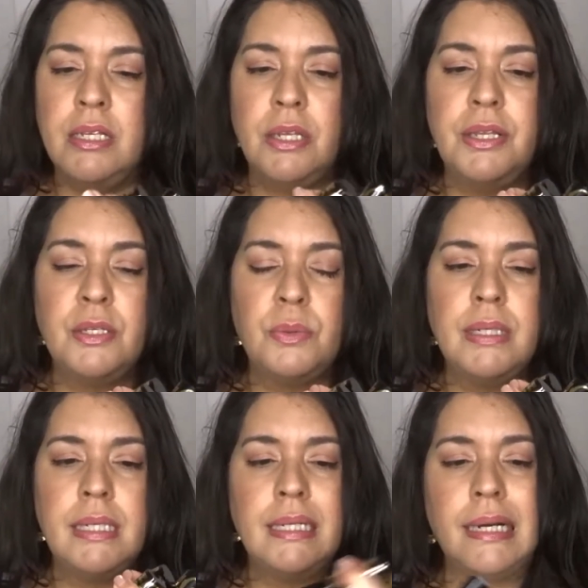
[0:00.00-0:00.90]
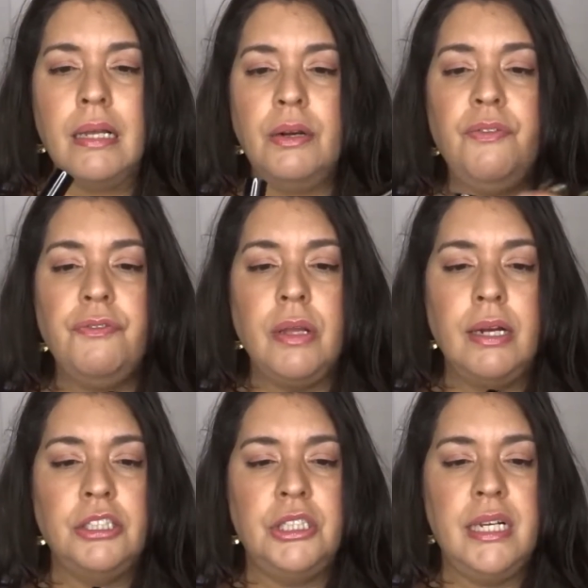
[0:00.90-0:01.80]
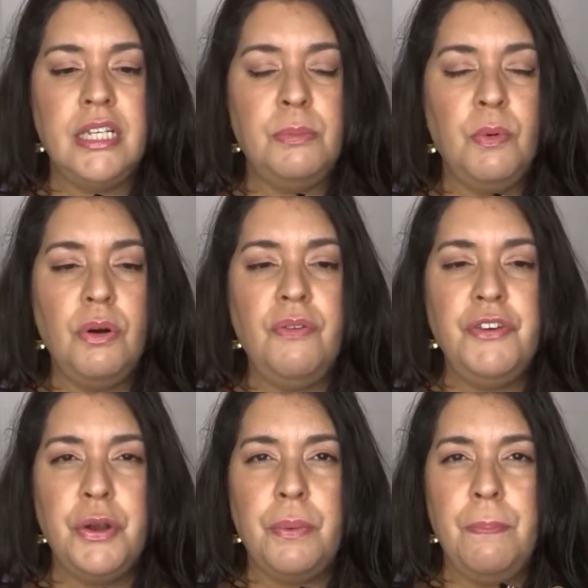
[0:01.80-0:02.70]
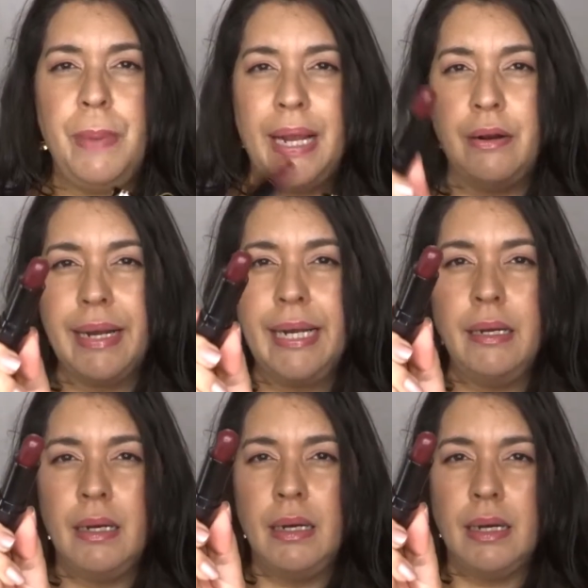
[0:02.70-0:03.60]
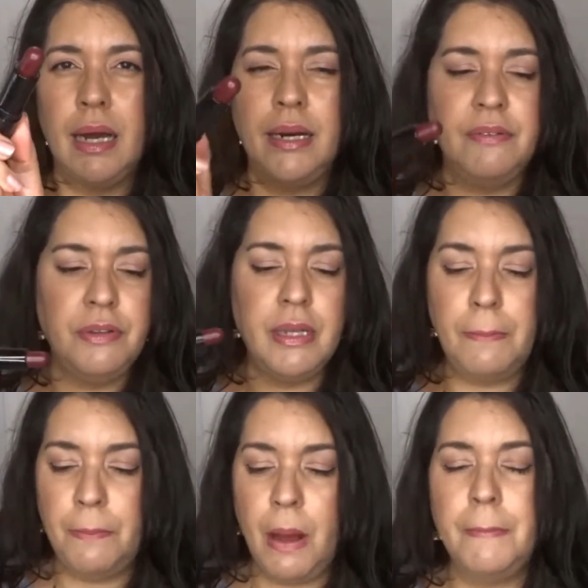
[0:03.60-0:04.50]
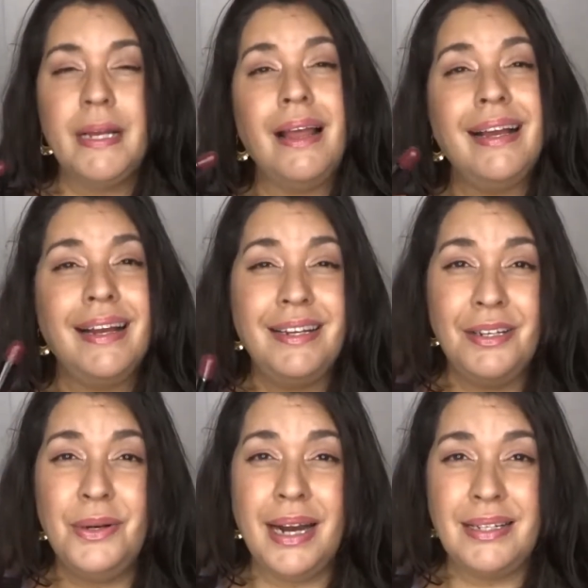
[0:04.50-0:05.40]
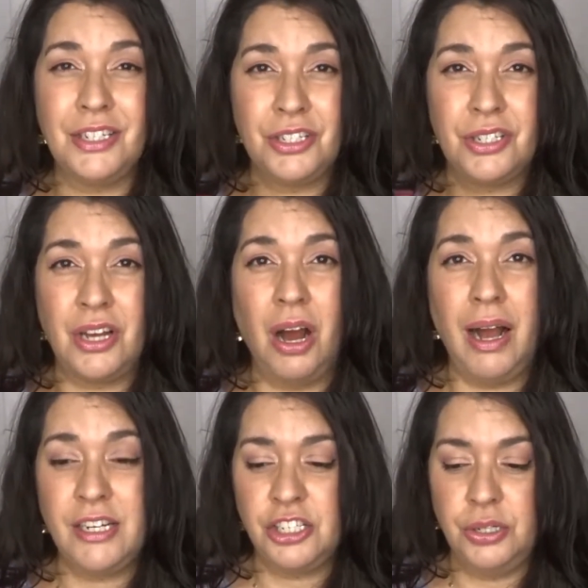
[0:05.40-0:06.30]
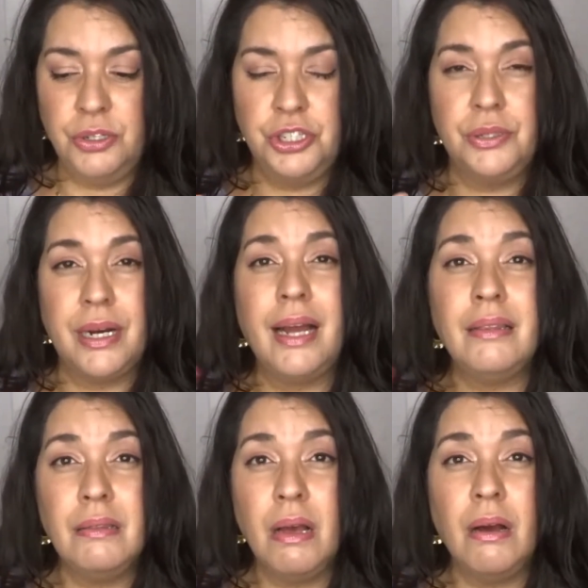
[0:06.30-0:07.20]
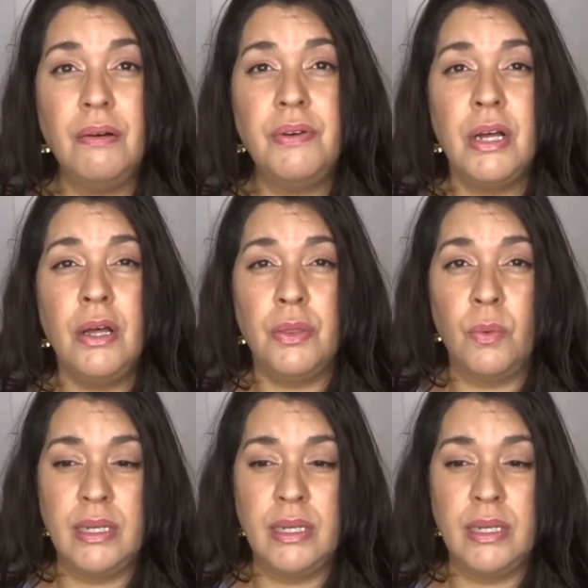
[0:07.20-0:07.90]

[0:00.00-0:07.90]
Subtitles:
So this one's in the color Flushed, and it's more of your berry kind of a lip balm, and like you guys just saw, I showed you that I love the